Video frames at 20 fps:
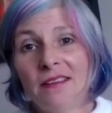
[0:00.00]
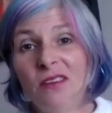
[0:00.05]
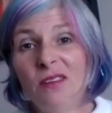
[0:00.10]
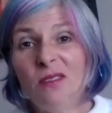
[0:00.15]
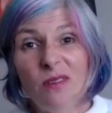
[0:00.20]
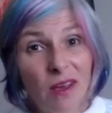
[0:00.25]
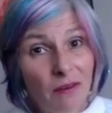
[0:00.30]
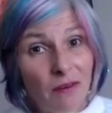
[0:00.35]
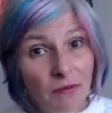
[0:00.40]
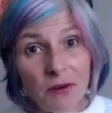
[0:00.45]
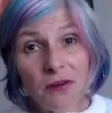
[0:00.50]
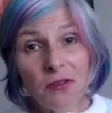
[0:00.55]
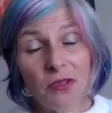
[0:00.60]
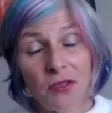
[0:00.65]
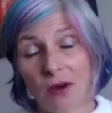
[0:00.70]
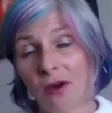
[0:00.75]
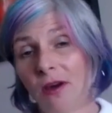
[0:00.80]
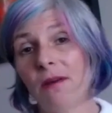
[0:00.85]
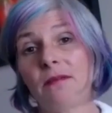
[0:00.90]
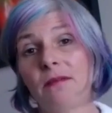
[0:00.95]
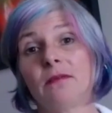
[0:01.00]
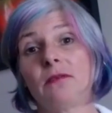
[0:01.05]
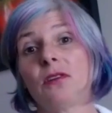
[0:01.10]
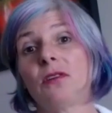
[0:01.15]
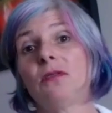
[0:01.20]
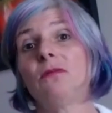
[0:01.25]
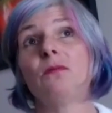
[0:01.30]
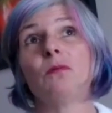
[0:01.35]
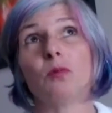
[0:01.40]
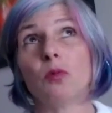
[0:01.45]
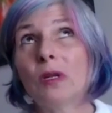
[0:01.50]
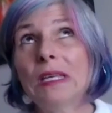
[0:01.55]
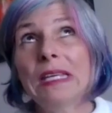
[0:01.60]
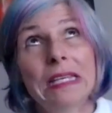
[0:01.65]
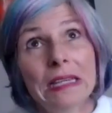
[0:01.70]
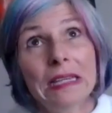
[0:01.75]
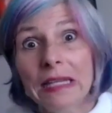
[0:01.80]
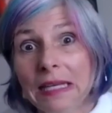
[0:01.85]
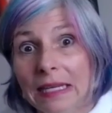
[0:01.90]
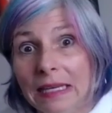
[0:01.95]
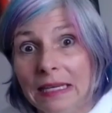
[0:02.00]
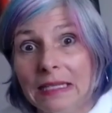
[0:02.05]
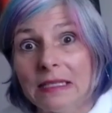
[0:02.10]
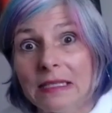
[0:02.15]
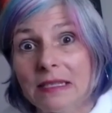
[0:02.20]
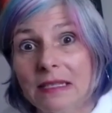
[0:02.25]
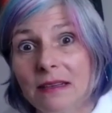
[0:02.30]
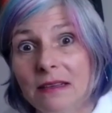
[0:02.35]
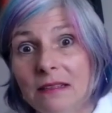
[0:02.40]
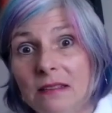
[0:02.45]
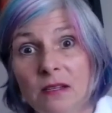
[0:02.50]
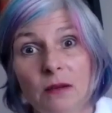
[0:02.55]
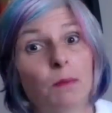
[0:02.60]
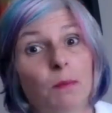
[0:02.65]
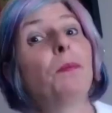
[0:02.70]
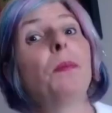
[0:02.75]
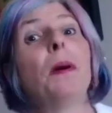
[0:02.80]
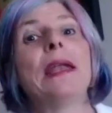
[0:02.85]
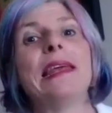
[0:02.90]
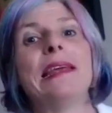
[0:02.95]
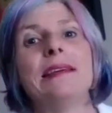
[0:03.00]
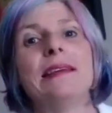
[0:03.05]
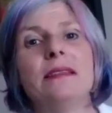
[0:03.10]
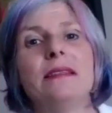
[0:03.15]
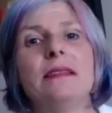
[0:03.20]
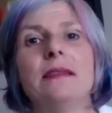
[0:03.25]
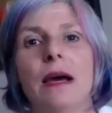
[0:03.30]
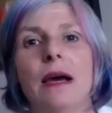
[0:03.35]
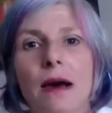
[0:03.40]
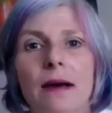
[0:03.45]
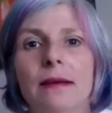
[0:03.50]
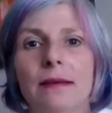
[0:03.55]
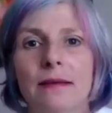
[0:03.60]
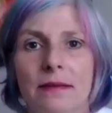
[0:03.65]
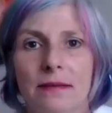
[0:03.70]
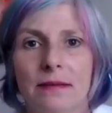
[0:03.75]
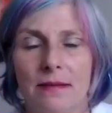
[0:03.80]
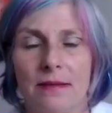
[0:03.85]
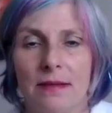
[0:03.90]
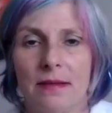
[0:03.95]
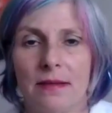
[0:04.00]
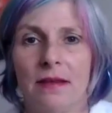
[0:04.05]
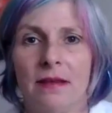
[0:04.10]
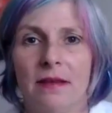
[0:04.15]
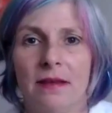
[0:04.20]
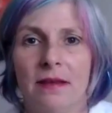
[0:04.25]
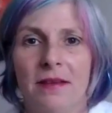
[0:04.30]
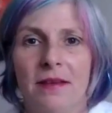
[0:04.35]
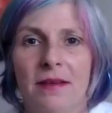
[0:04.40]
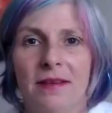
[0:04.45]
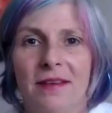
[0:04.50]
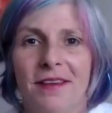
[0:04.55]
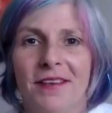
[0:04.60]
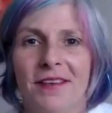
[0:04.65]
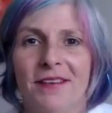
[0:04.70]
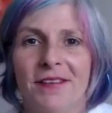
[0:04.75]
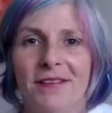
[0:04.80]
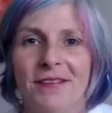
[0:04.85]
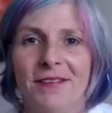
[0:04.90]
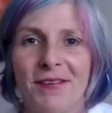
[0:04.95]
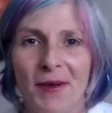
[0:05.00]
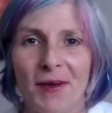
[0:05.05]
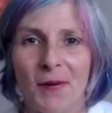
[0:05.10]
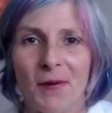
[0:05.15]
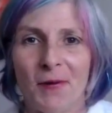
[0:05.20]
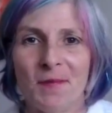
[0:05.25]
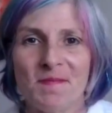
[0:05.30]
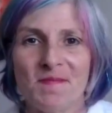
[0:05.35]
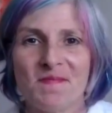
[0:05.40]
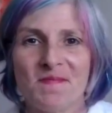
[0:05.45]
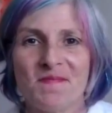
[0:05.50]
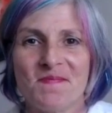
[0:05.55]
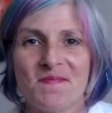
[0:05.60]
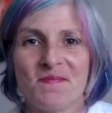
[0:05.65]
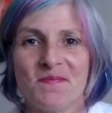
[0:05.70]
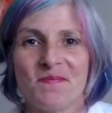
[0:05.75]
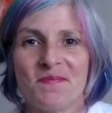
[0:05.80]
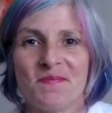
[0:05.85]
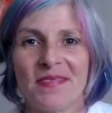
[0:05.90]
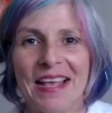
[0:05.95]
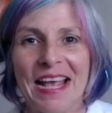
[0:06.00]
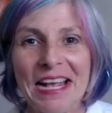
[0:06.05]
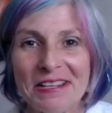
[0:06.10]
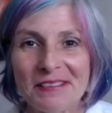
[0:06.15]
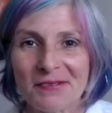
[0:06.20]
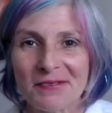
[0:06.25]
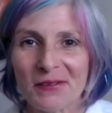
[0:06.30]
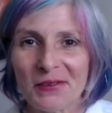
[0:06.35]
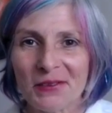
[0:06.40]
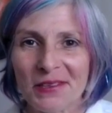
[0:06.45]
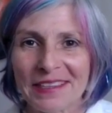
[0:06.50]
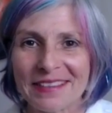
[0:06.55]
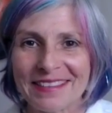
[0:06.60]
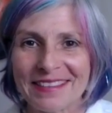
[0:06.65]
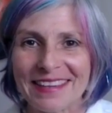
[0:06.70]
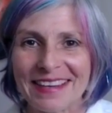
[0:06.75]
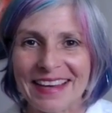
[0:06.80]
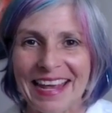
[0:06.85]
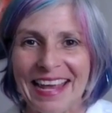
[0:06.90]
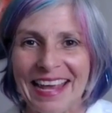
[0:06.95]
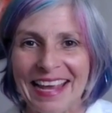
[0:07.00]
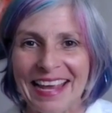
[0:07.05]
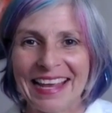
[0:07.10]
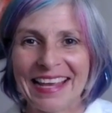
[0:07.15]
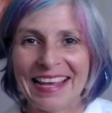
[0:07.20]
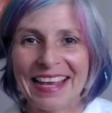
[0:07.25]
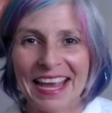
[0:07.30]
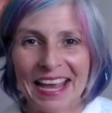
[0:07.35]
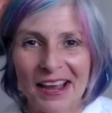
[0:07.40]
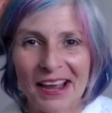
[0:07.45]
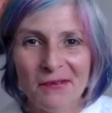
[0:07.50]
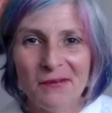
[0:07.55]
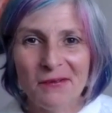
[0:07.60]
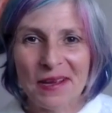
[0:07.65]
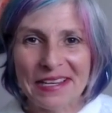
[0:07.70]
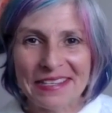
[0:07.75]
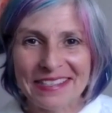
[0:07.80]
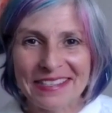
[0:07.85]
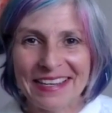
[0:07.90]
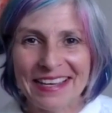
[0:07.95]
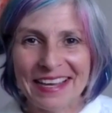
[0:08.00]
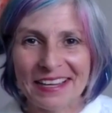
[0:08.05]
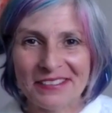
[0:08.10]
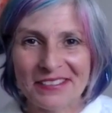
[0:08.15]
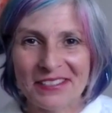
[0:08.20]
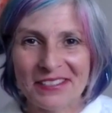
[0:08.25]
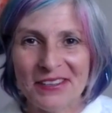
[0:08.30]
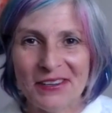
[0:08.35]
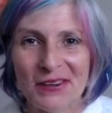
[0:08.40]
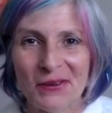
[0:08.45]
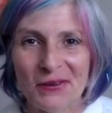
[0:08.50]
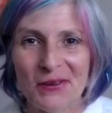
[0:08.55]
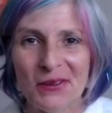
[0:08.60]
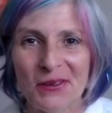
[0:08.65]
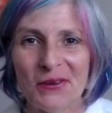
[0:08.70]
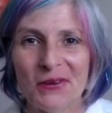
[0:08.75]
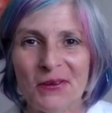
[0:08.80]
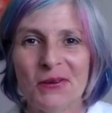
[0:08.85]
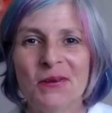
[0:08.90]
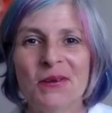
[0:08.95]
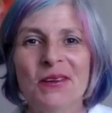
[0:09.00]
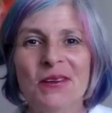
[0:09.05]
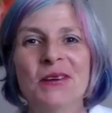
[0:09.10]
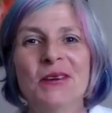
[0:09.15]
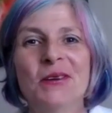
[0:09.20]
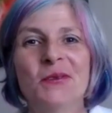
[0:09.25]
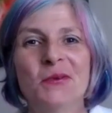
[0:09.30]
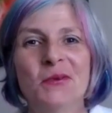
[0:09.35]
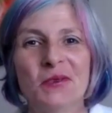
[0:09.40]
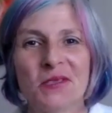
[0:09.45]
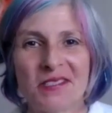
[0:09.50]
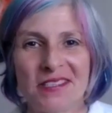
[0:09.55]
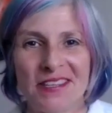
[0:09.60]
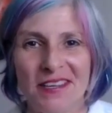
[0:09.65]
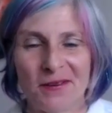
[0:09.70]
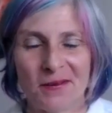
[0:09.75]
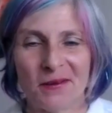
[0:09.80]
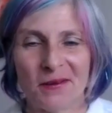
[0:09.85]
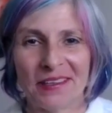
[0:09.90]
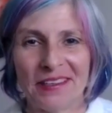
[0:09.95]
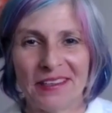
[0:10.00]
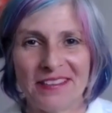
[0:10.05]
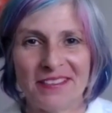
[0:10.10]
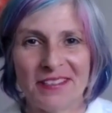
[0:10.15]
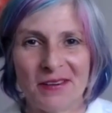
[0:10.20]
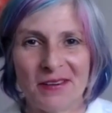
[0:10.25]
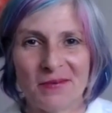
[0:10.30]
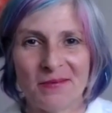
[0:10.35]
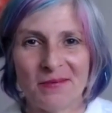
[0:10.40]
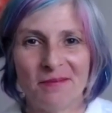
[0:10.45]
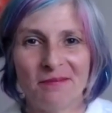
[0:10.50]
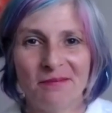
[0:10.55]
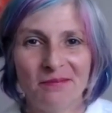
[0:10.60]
you never thought could really exist, but it does. So, thanks for listening. Can't wait to get to know you. We'll see you really soon.